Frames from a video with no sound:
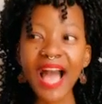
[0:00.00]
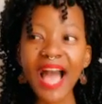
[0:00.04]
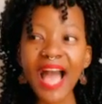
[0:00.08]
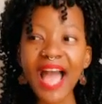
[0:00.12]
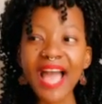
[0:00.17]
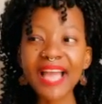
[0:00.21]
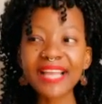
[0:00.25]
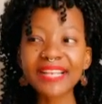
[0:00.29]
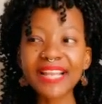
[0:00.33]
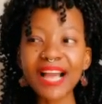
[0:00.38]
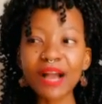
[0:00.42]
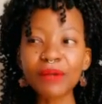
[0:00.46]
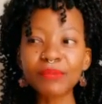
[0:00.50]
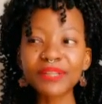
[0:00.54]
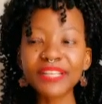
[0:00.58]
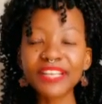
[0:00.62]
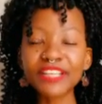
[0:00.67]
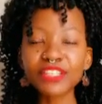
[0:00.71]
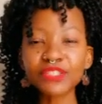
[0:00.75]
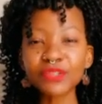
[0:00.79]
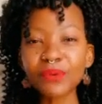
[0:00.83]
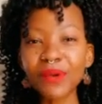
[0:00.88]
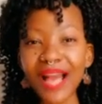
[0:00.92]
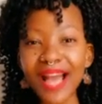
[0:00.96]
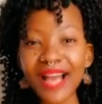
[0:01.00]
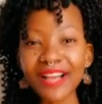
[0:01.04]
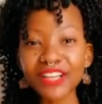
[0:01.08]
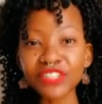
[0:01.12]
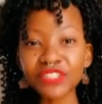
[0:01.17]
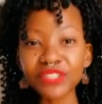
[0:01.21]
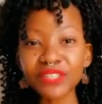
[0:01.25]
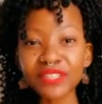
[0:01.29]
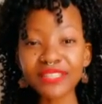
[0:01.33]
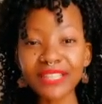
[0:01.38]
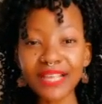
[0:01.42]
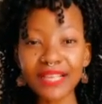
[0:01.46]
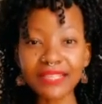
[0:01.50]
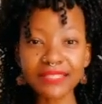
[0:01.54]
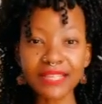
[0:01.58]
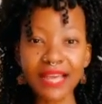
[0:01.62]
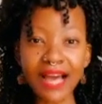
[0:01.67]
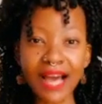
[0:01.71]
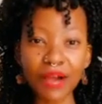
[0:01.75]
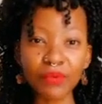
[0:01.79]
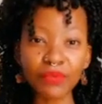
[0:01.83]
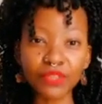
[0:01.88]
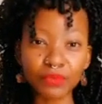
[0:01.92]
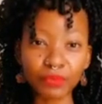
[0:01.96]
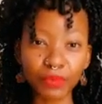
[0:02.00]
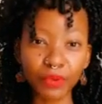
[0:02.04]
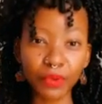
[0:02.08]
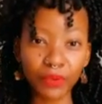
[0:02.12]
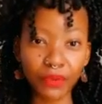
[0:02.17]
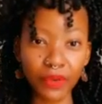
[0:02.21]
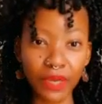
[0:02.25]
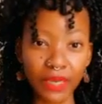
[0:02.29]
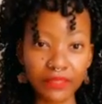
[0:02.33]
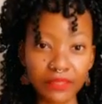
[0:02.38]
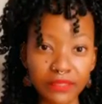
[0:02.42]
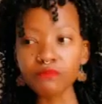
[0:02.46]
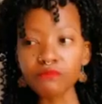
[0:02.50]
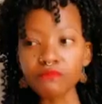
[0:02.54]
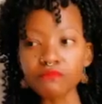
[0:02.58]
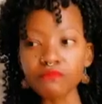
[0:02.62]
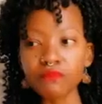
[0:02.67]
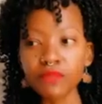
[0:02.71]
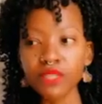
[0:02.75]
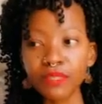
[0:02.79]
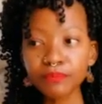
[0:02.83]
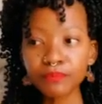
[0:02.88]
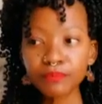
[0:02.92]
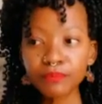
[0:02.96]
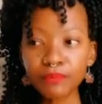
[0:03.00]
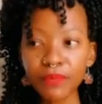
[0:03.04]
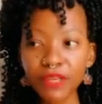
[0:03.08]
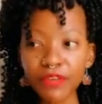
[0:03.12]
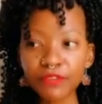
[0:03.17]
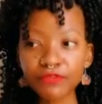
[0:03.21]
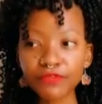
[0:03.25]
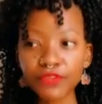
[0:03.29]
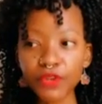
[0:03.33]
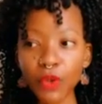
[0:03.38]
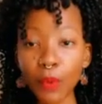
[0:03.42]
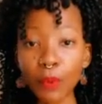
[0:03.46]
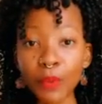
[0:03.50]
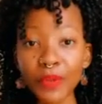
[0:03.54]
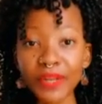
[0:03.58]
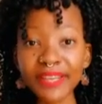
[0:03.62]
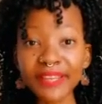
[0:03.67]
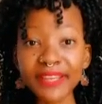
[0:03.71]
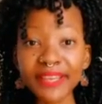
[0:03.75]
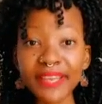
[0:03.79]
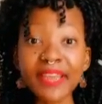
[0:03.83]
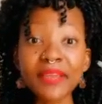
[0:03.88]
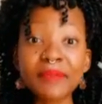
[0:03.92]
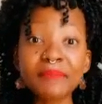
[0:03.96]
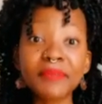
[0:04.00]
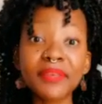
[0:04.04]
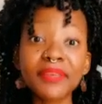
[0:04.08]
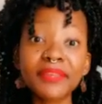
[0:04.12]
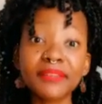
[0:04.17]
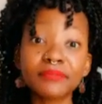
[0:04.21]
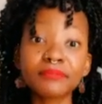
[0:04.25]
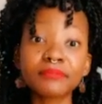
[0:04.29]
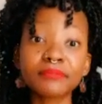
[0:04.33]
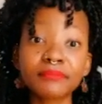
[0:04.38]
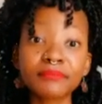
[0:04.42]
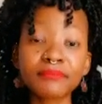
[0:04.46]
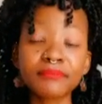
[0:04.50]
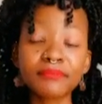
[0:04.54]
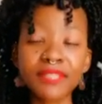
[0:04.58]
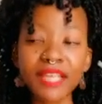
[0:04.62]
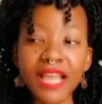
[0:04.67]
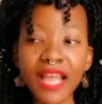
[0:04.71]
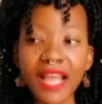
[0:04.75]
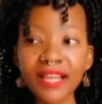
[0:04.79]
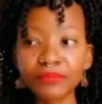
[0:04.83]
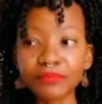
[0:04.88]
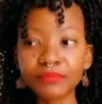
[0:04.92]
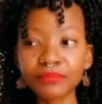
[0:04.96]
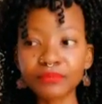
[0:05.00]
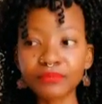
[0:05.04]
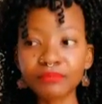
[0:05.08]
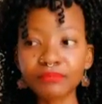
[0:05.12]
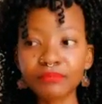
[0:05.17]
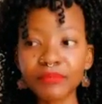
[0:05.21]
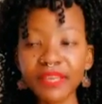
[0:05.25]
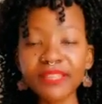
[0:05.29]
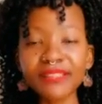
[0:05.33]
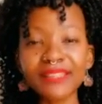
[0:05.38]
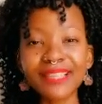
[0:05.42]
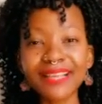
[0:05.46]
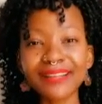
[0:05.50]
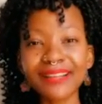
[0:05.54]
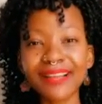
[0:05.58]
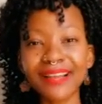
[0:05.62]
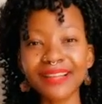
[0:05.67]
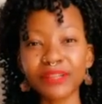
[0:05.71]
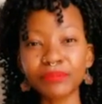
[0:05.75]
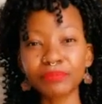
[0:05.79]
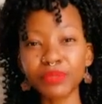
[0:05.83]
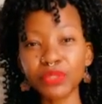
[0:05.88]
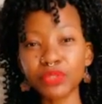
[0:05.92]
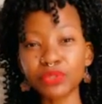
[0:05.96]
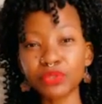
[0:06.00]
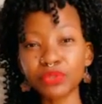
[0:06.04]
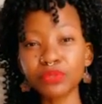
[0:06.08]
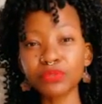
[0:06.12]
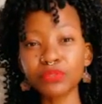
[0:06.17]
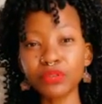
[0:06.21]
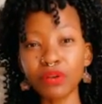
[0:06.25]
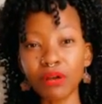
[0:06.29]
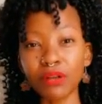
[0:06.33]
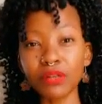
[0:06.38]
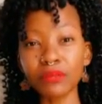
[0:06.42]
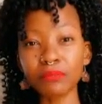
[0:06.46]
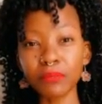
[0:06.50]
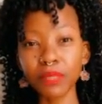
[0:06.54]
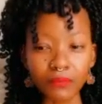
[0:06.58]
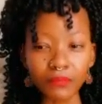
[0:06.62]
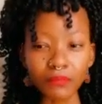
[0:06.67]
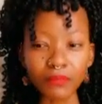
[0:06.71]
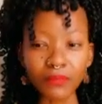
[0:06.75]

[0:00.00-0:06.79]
And I would get so anxious as the hours progressed if nobody came in that made that kind of pursuit on me.